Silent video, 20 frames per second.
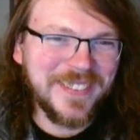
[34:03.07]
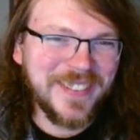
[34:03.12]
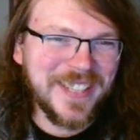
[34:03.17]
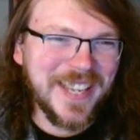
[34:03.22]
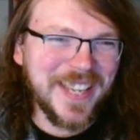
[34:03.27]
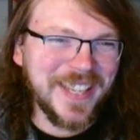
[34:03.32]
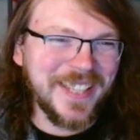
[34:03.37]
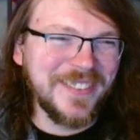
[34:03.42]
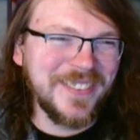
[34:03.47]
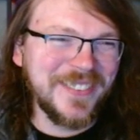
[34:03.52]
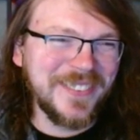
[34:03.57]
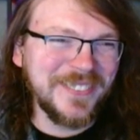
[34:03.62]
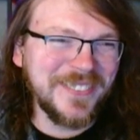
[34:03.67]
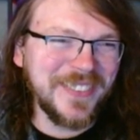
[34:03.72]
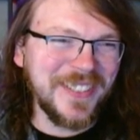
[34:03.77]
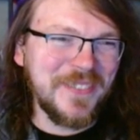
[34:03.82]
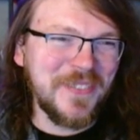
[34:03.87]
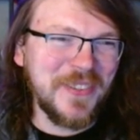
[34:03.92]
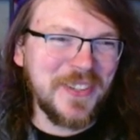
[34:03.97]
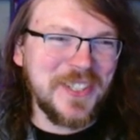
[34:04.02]
Yeah,
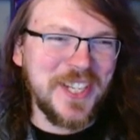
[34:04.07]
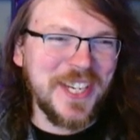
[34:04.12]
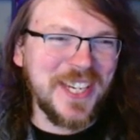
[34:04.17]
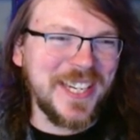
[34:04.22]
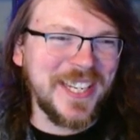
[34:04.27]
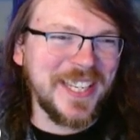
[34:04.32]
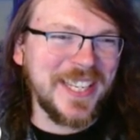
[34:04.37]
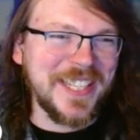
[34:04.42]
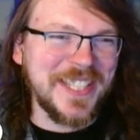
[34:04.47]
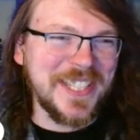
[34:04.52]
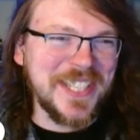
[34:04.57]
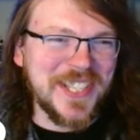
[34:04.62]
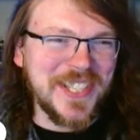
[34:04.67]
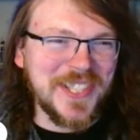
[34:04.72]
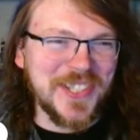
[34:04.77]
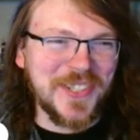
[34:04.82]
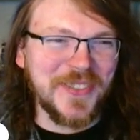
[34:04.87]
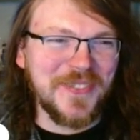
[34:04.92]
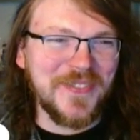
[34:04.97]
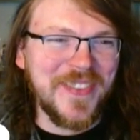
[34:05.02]
Vegeta
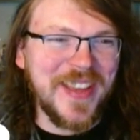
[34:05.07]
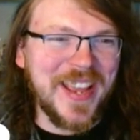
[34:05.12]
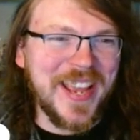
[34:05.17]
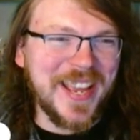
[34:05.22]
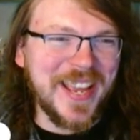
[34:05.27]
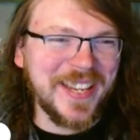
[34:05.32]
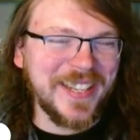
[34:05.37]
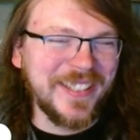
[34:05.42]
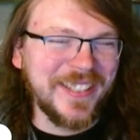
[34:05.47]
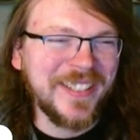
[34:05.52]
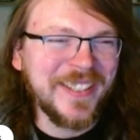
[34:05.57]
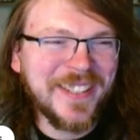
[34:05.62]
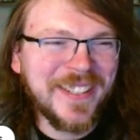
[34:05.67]
gets so mad.